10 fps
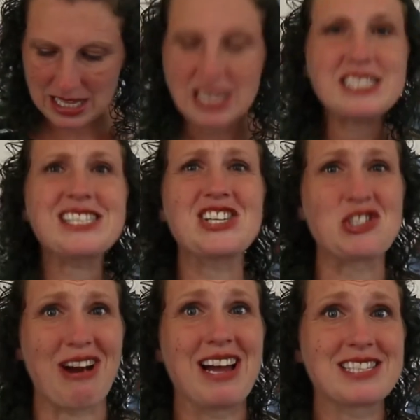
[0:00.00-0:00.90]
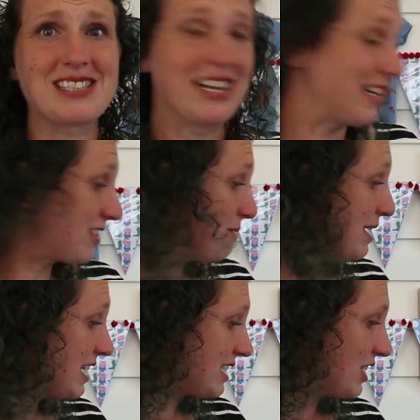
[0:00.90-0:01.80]
is a dress. Like, to
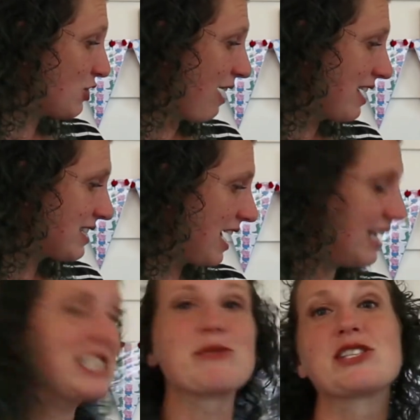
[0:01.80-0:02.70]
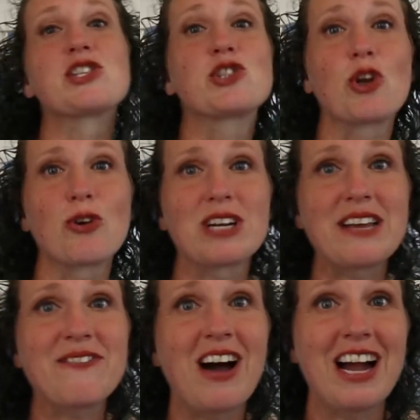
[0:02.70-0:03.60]
me, this is a dress, and this was
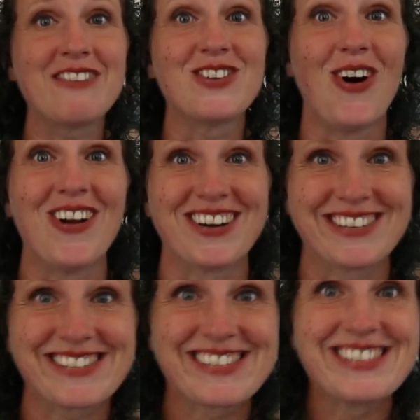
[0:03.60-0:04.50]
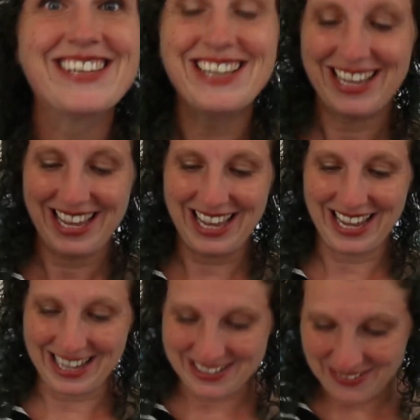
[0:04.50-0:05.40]
$35.
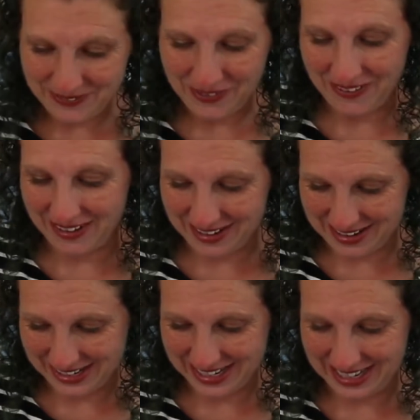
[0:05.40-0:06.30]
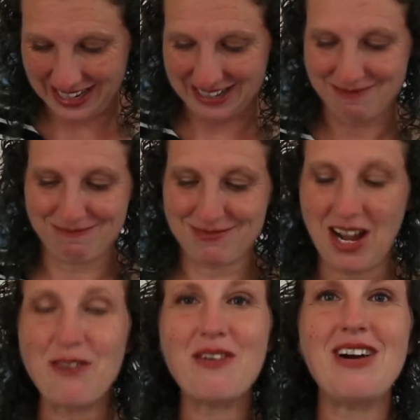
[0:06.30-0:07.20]
And for a
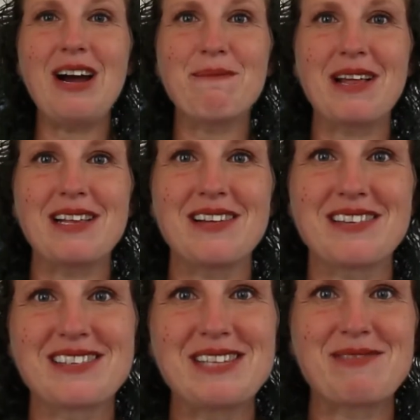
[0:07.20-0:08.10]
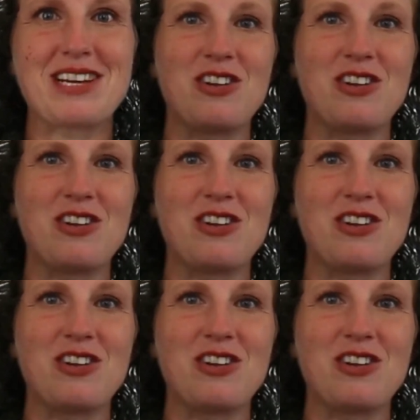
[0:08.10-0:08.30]
cover up, that seems like a